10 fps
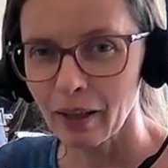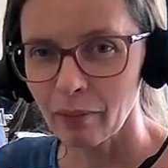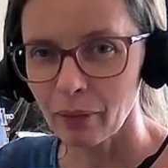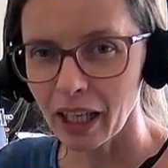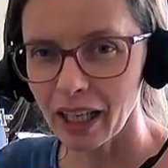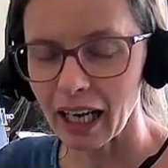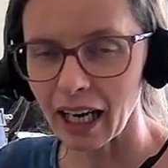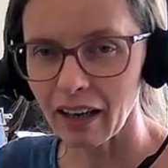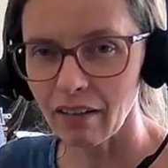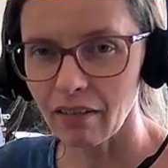But
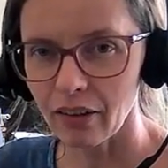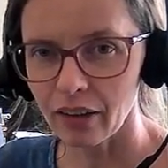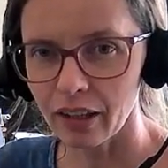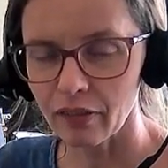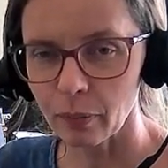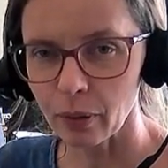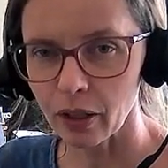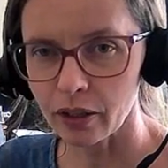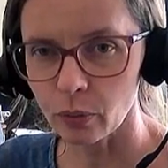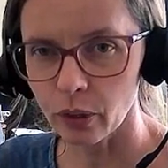how are the different
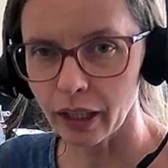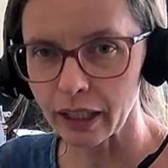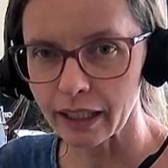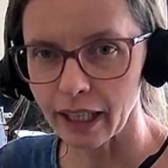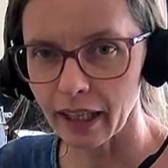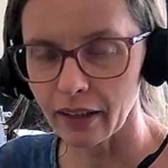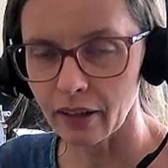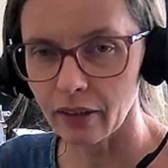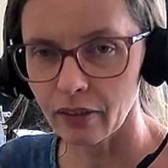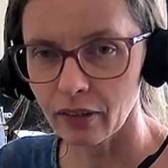parts working
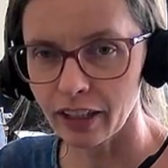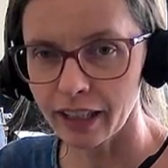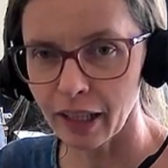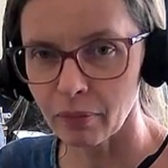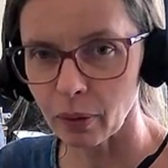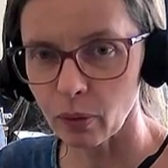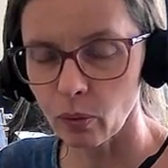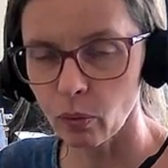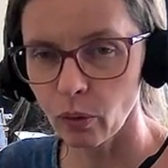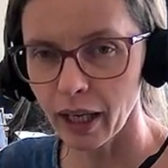together? For example,
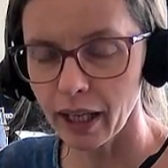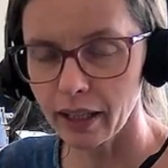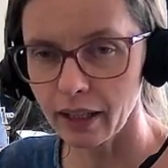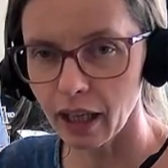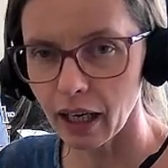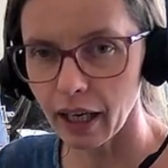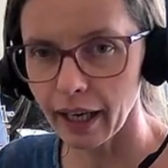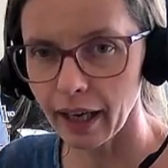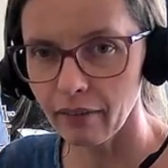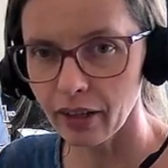when I
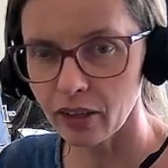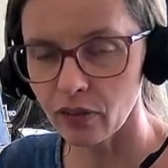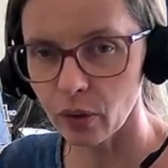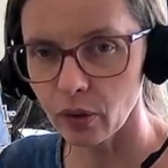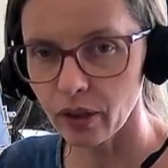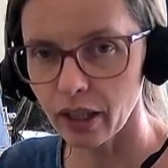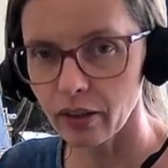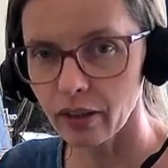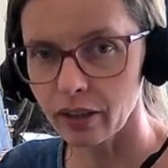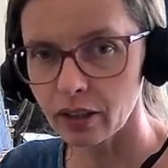have this photo here,
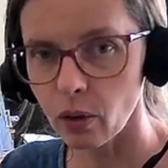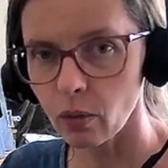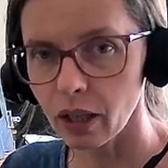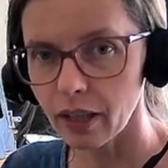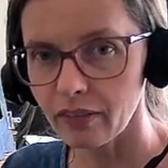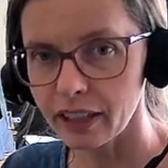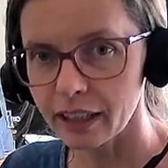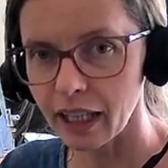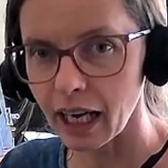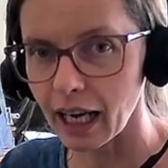there's a whole lot of
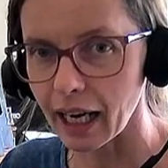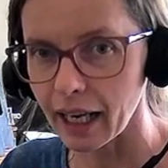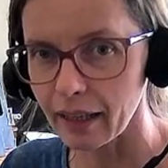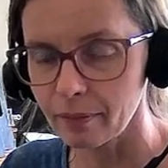sky.